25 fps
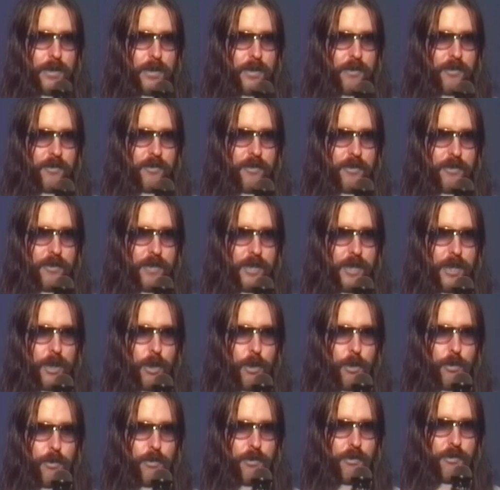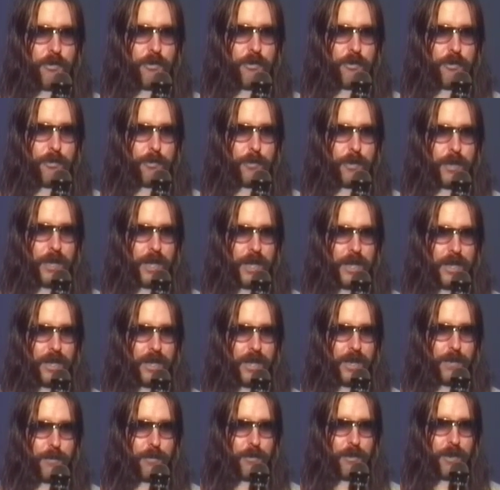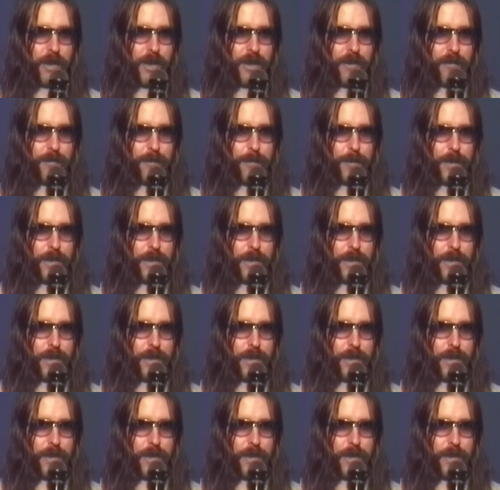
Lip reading: It's not the oldest colour camera I have,